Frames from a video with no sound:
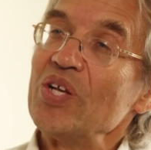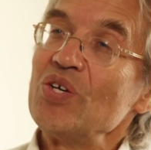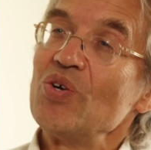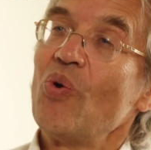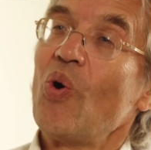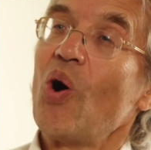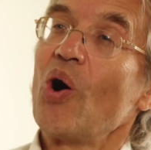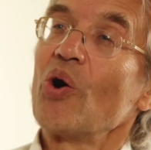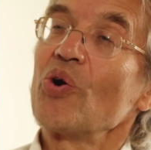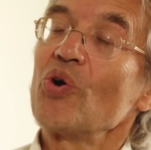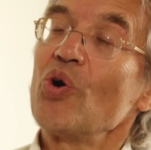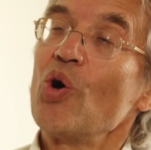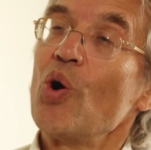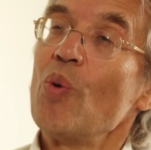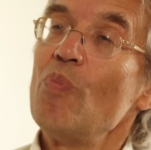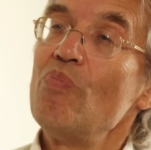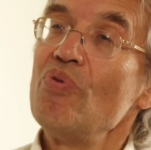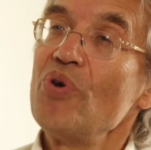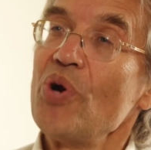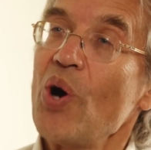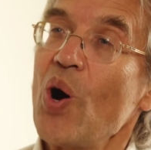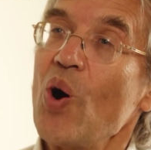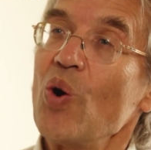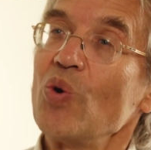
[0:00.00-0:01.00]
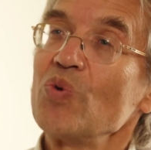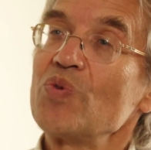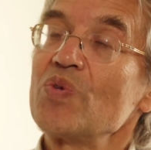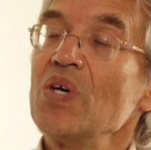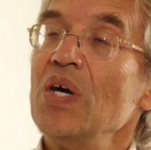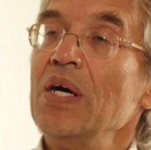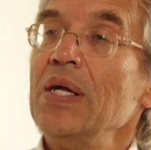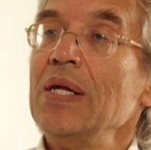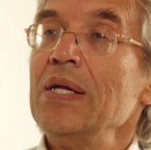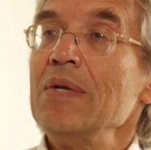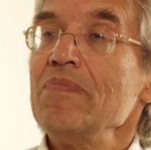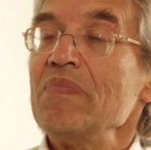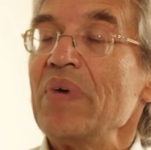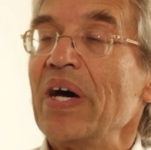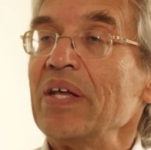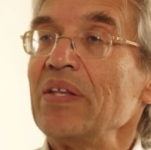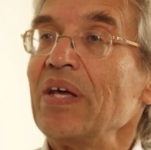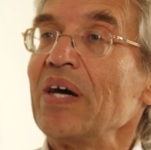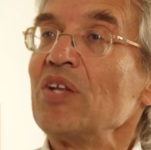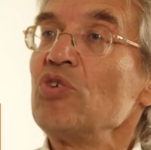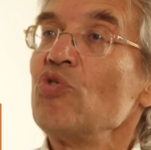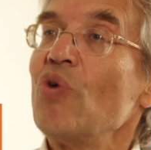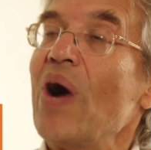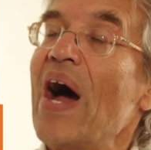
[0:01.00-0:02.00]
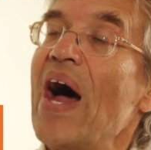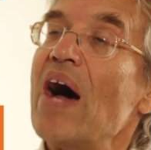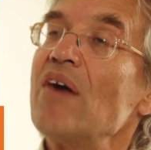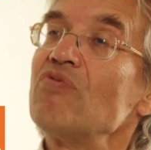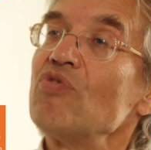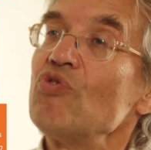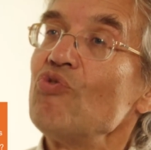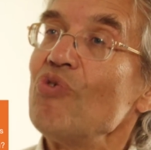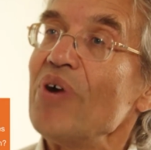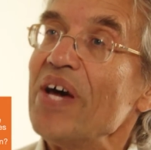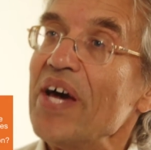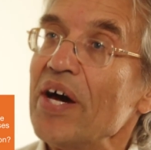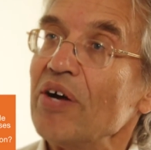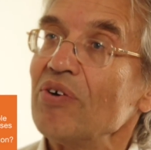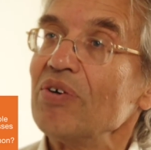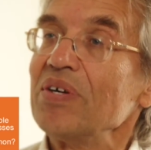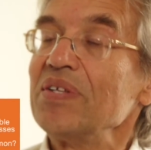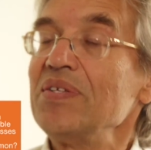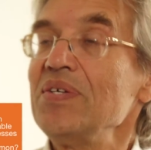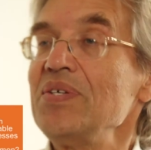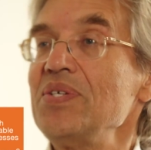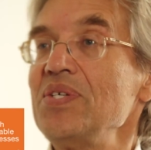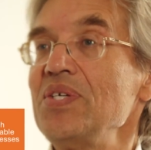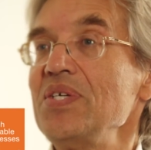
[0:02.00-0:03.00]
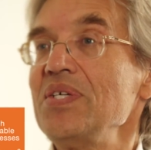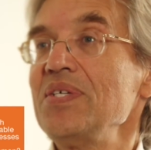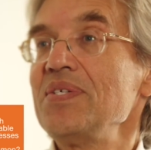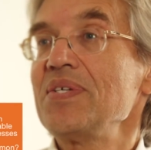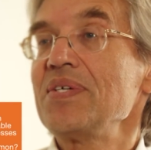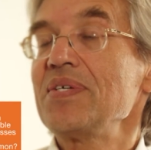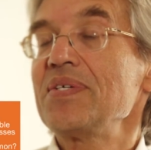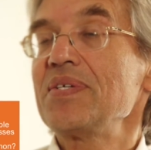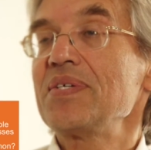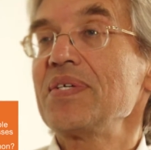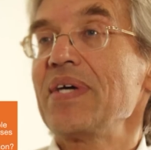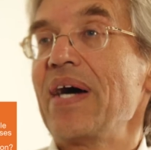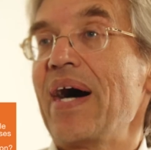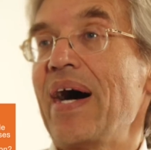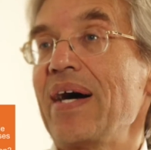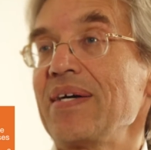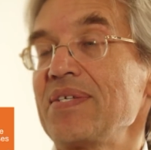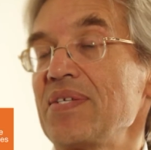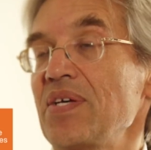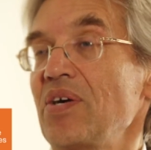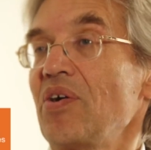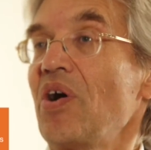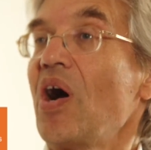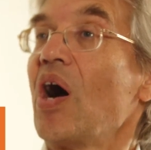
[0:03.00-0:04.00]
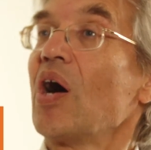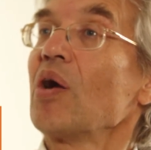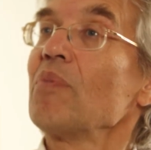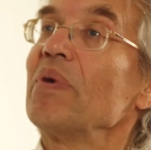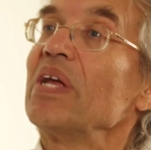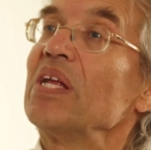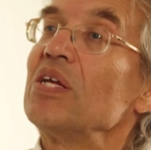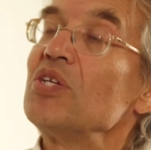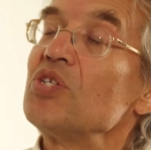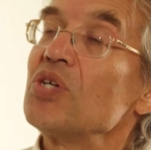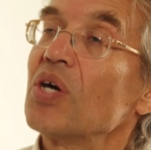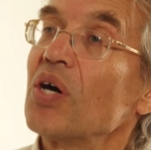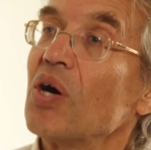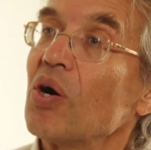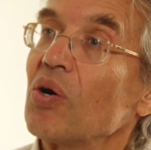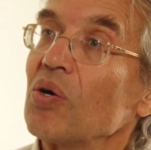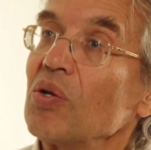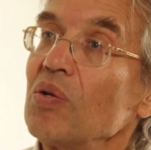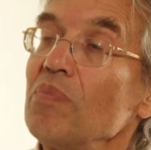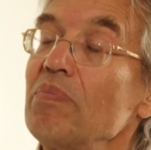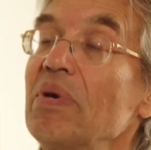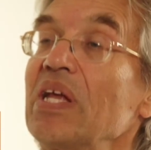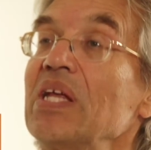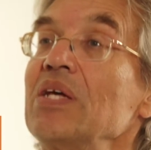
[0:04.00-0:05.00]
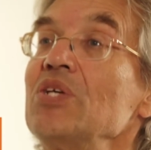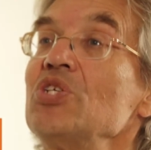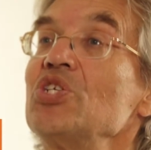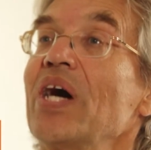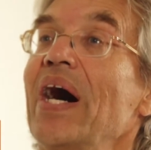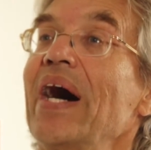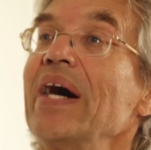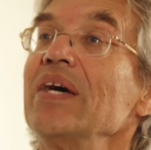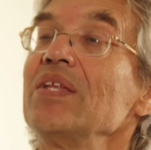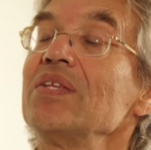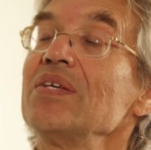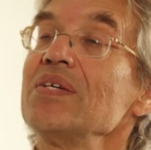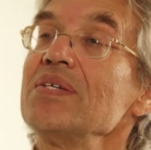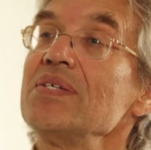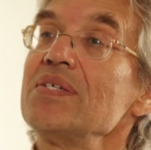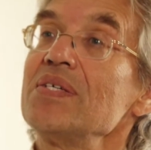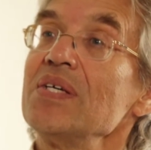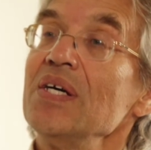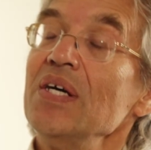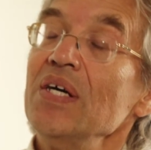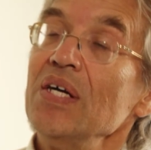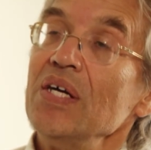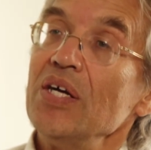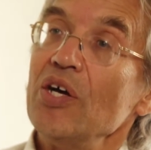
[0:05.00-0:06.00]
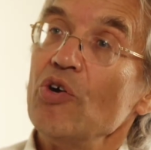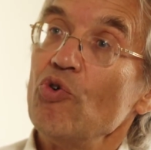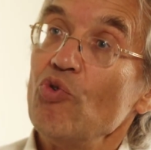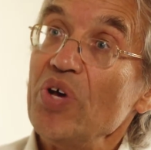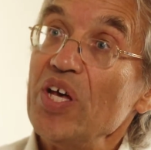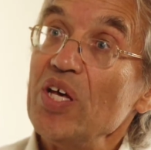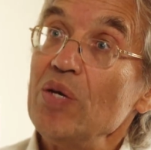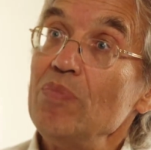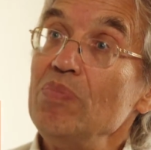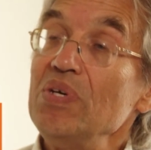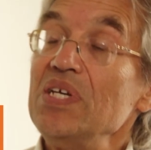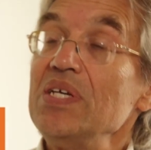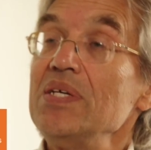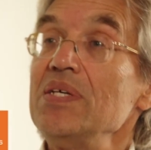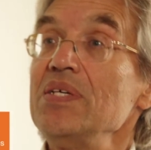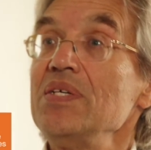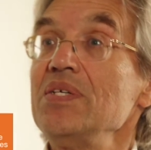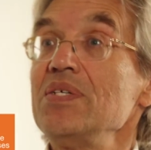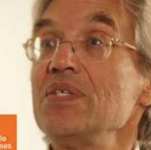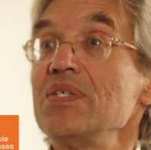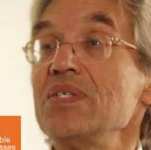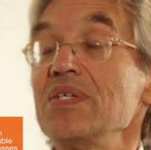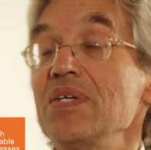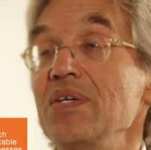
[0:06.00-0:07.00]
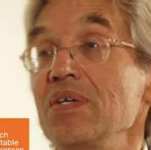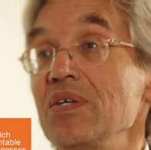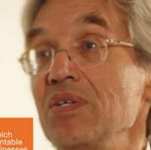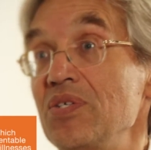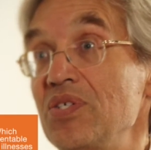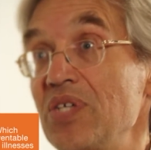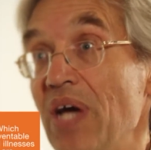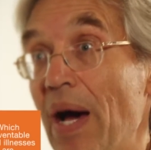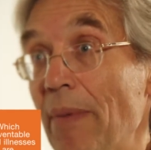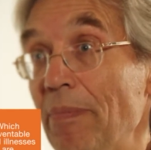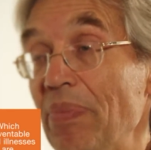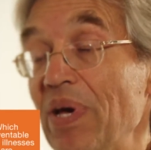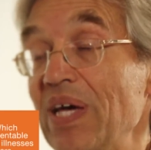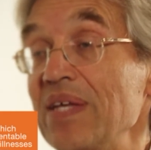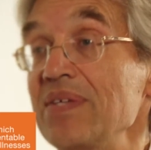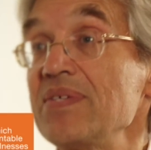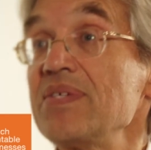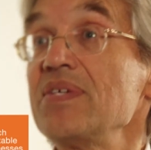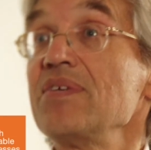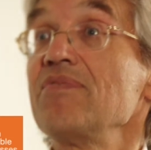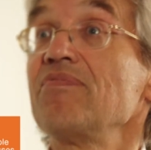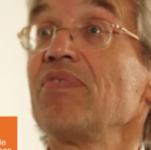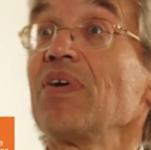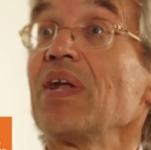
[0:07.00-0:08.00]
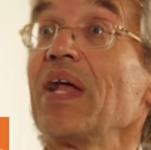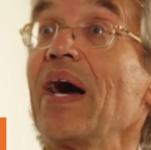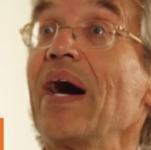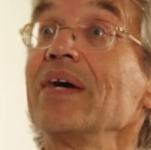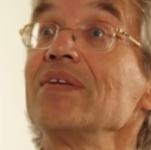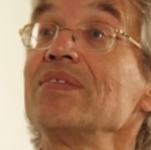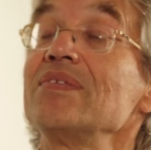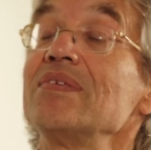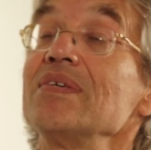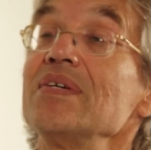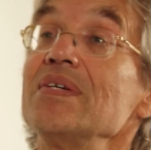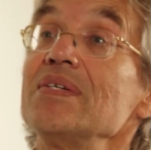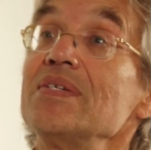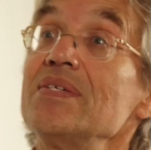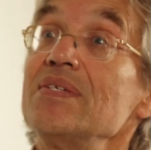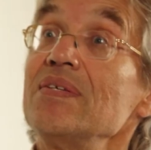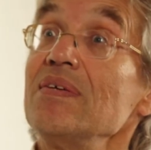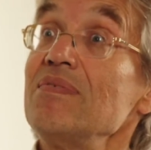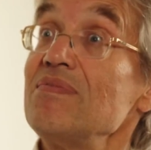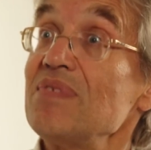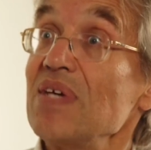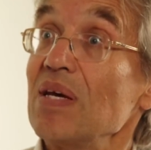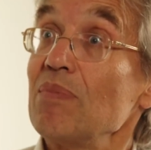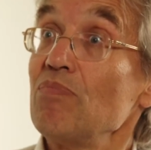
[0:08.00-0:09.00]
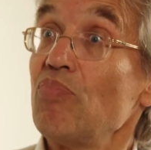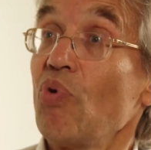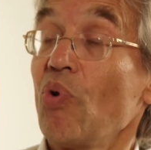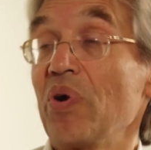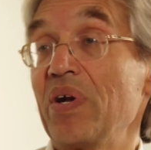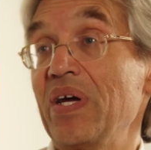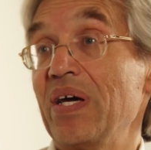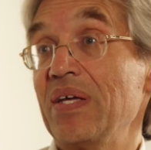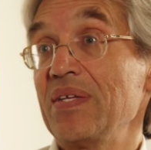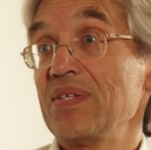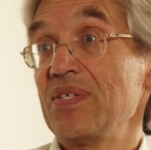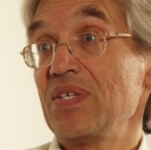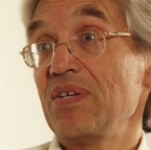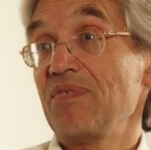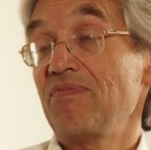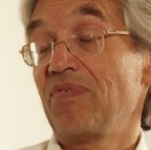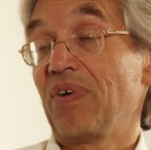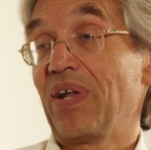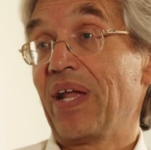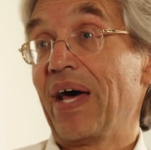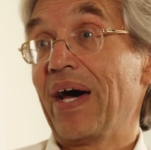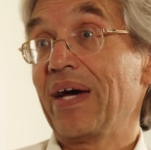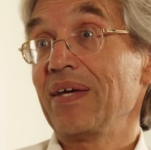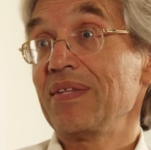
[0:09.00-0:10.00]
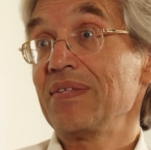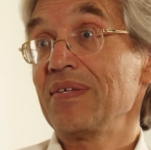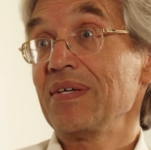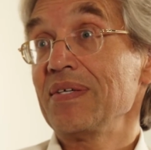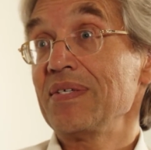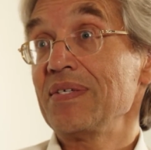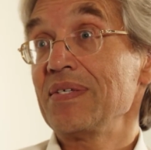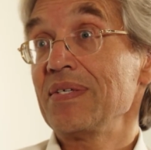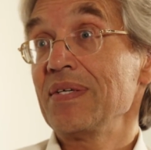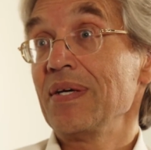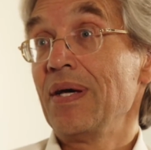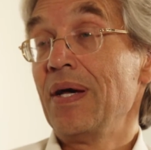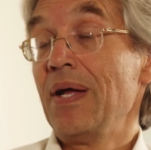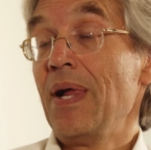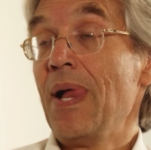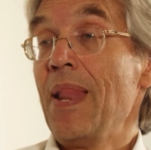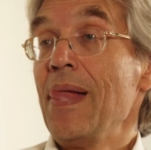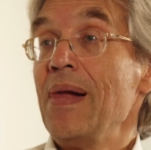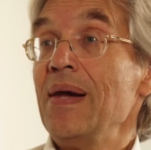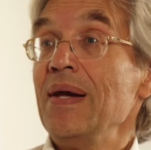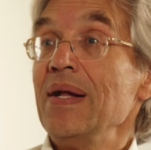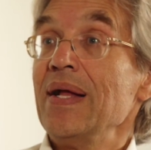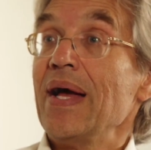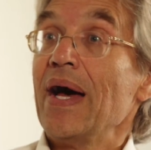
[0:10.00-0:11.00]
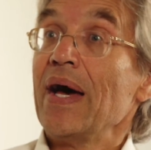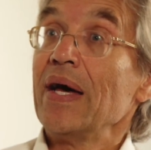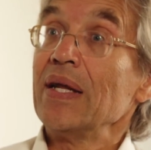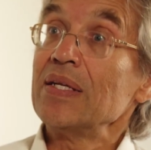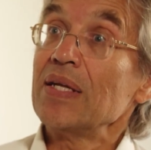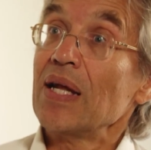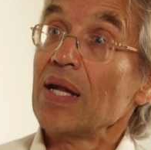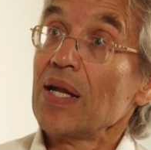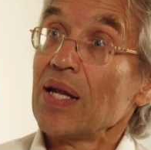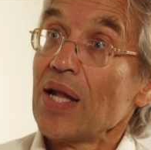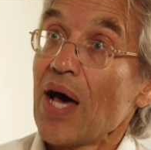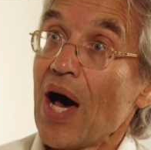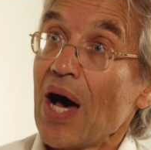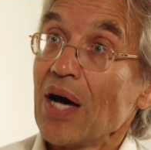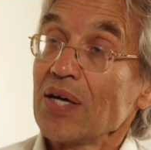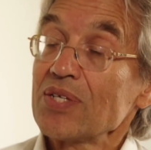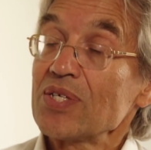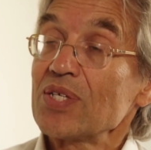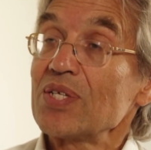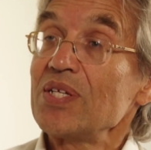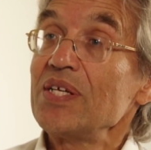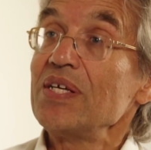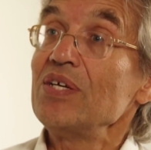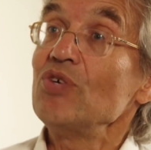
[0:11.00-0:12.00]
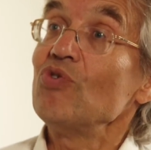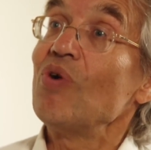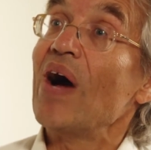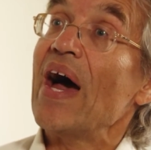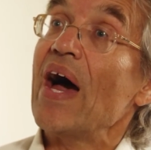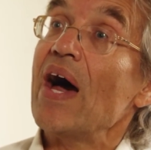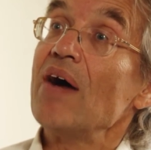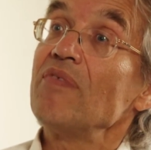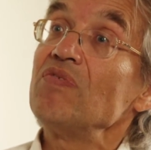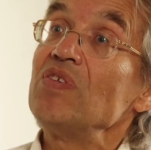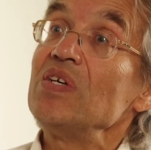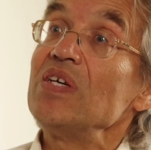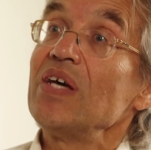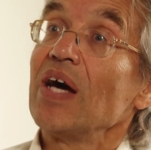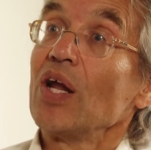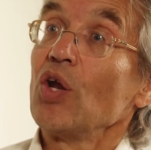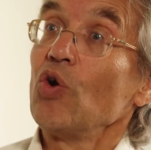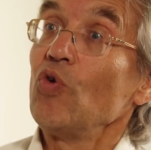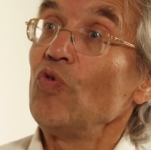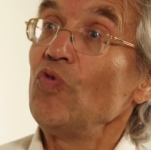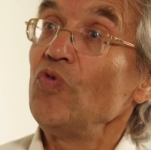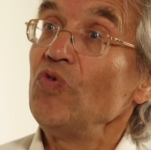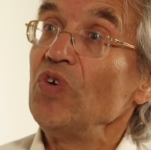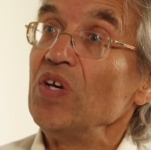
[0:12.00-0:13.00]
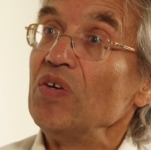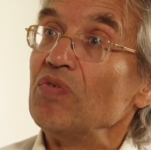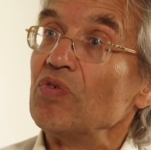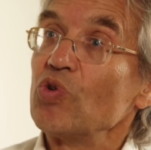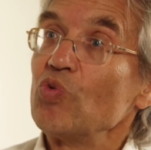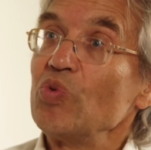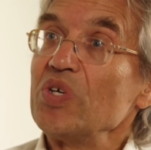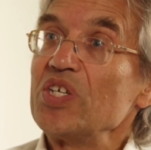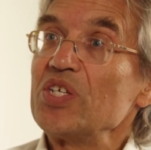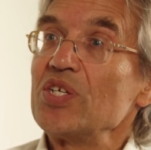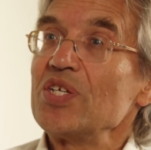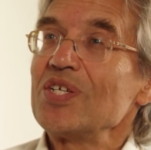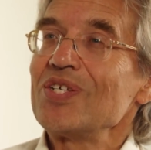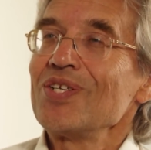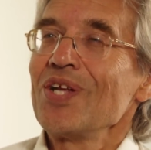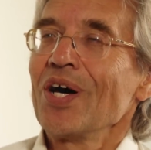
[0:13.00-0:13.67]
you are abroad. And then you have rarer diseases, as there are meningococcal meningitis, rabies, Jap encephalitis, the tick-borne encephalitis. And lastly, you have the yellow fever, which is